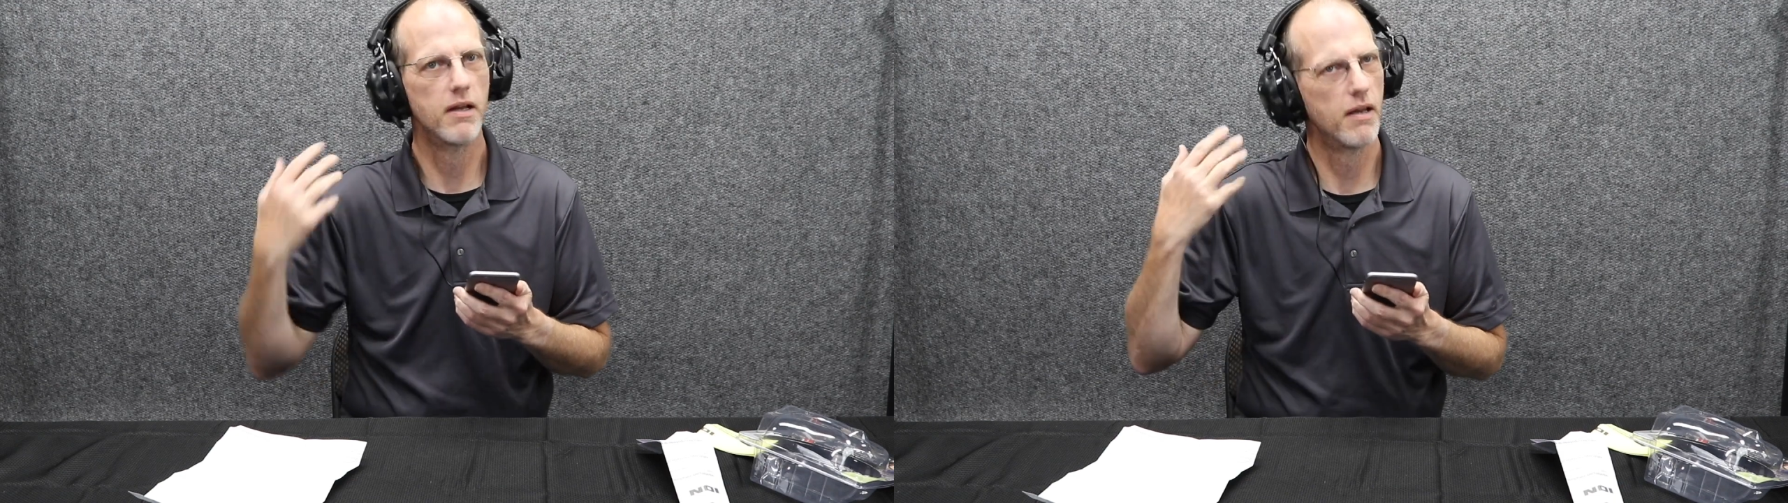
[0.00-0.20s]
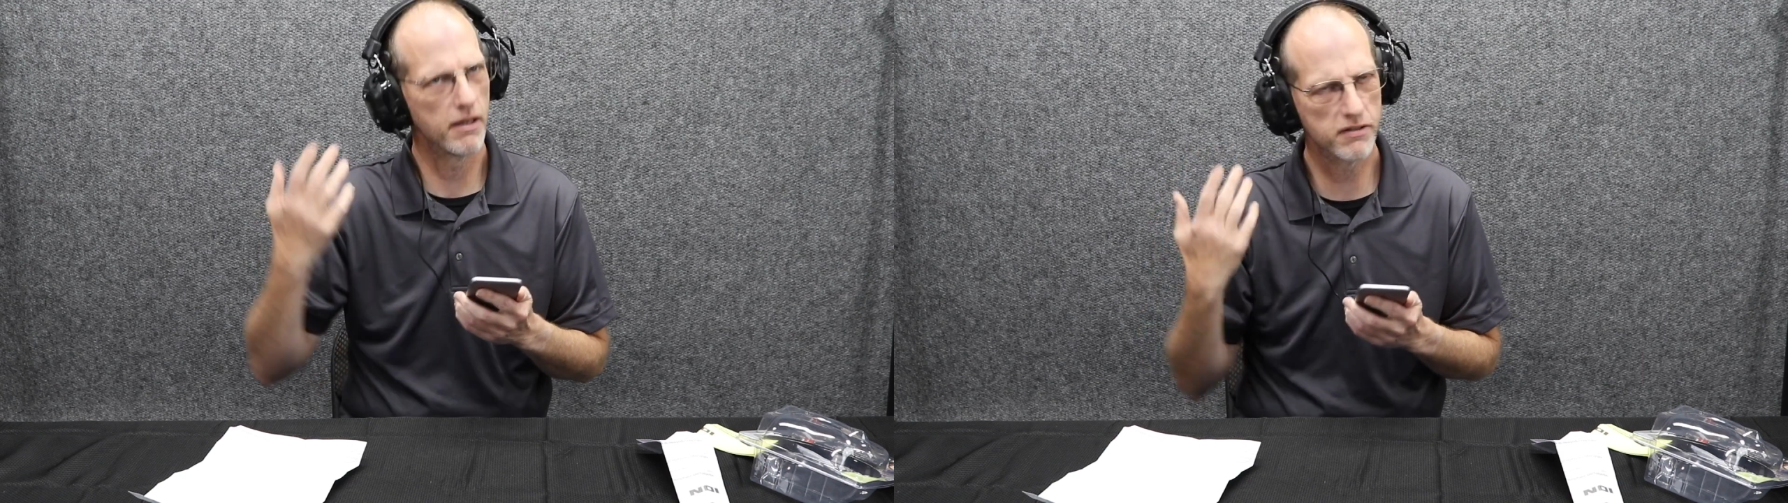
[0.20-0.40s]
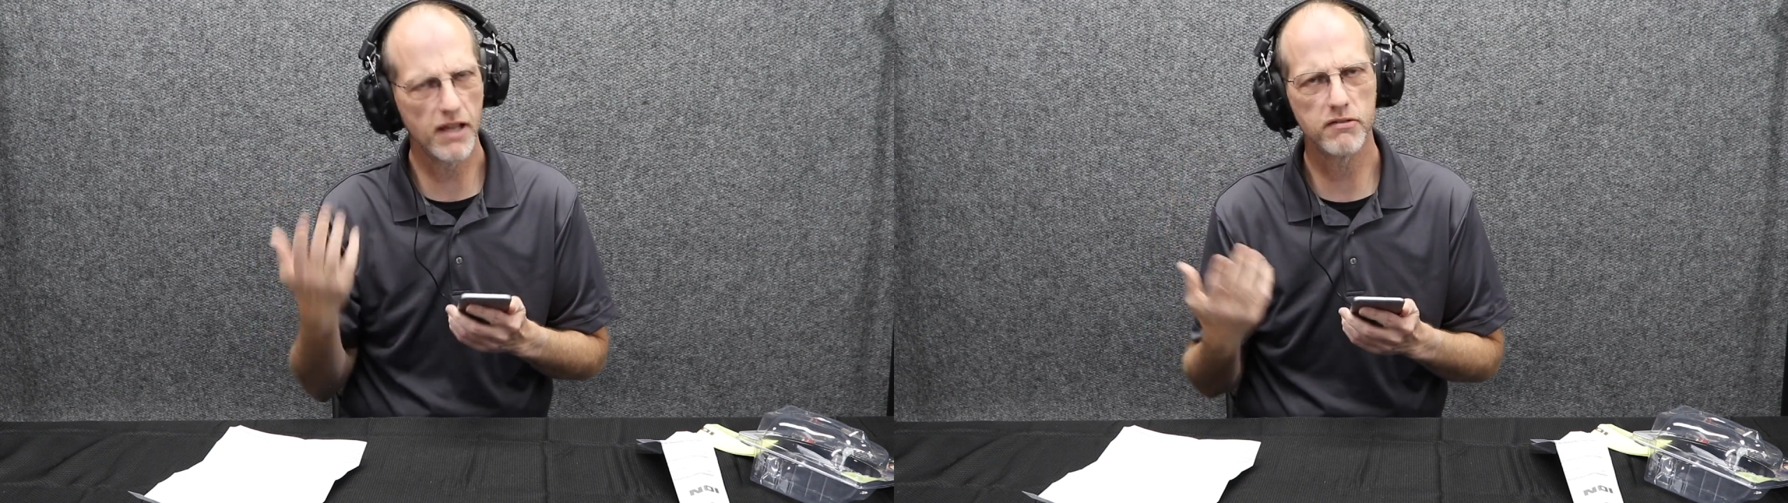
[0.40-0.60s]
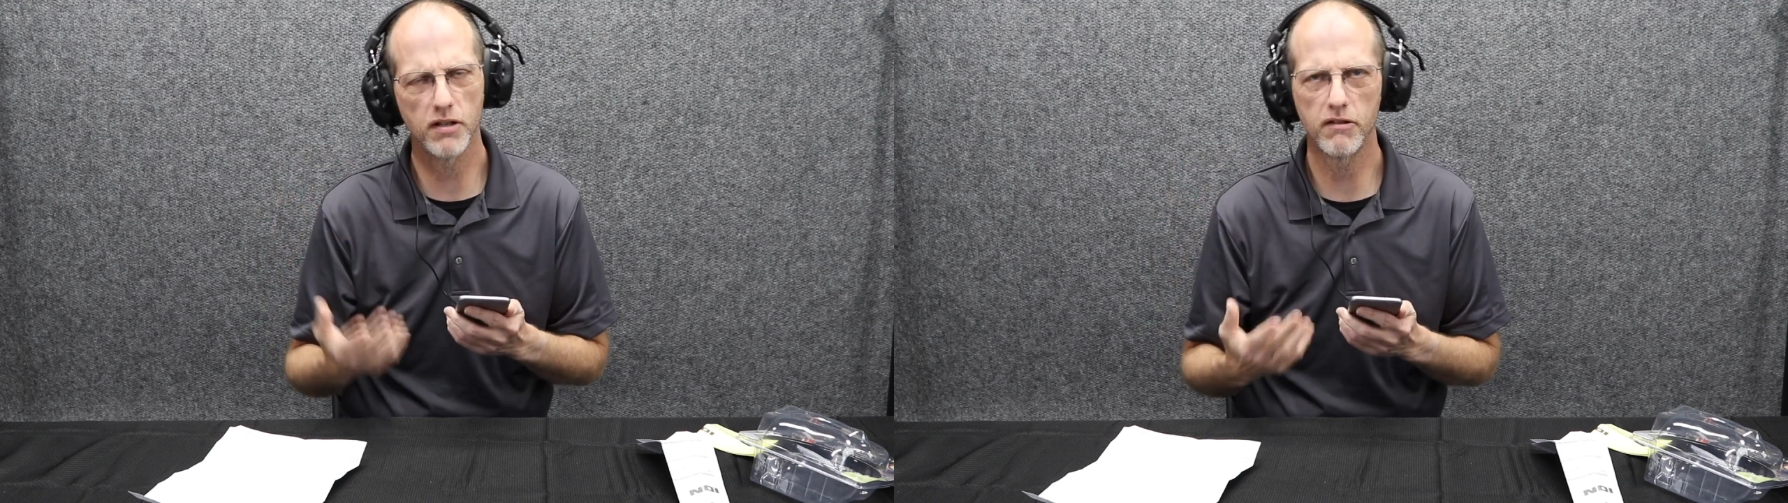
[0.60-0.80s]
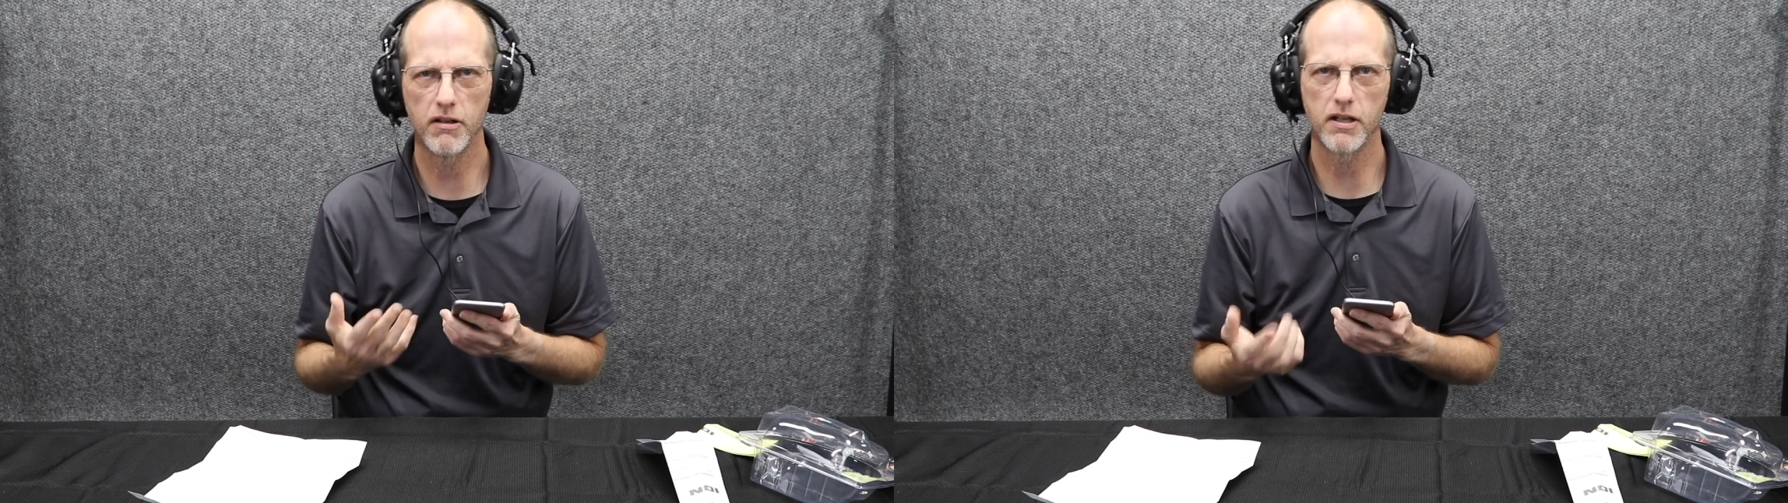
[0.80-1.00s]
It sounds
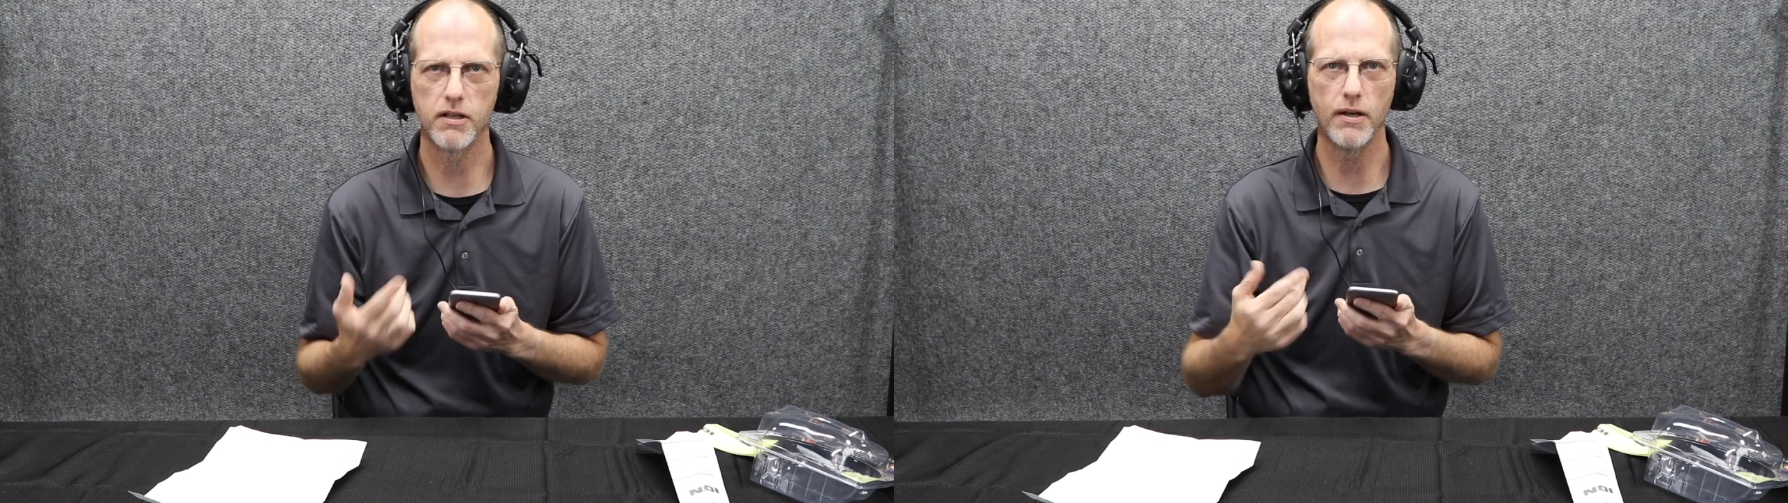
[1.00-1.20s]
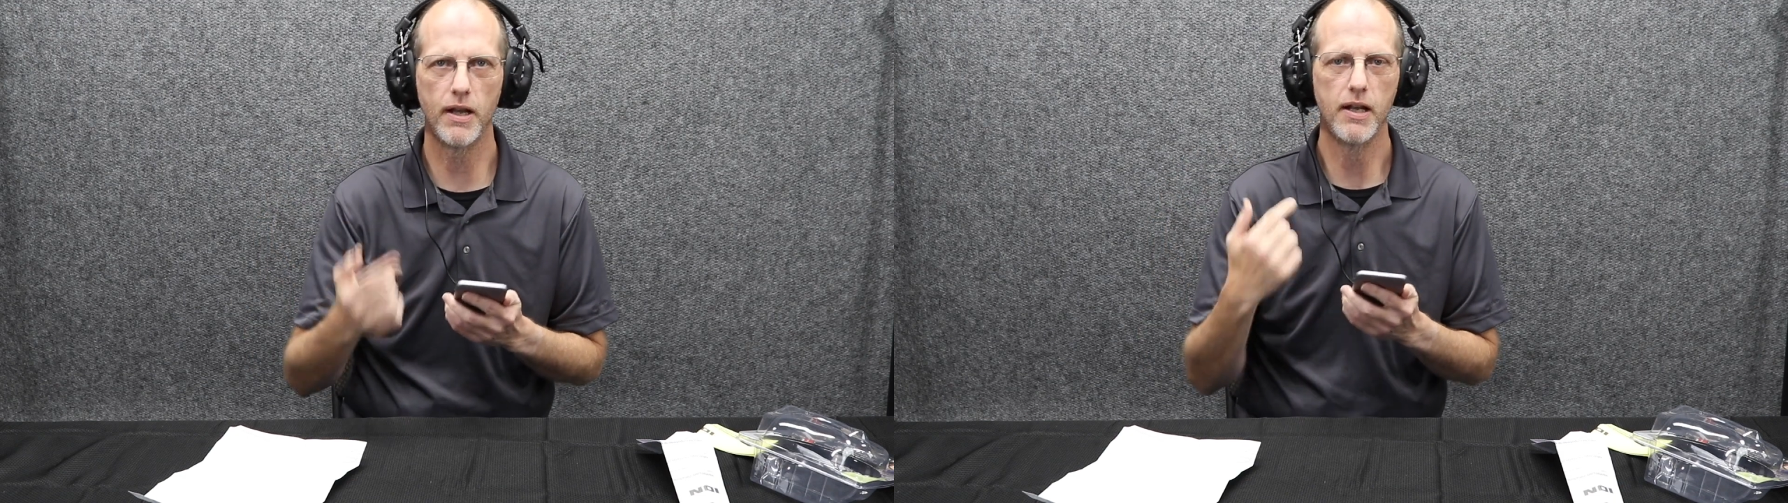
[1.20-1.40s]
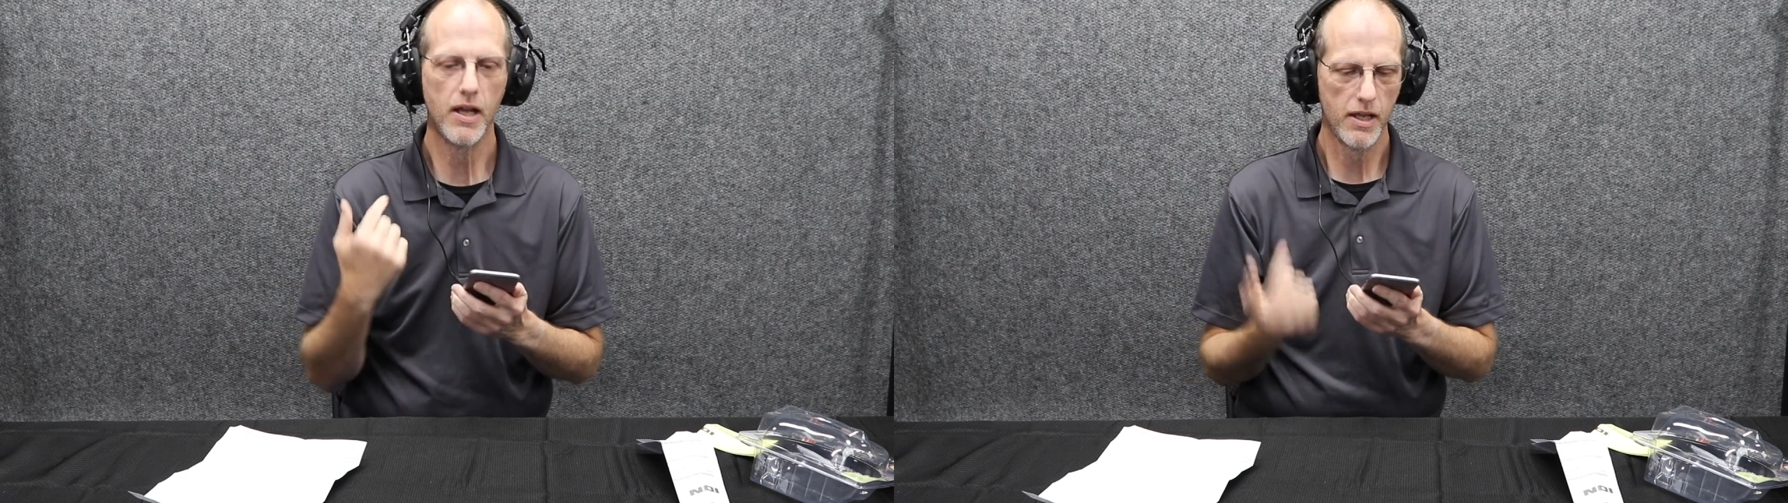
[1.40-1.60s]
really, really good.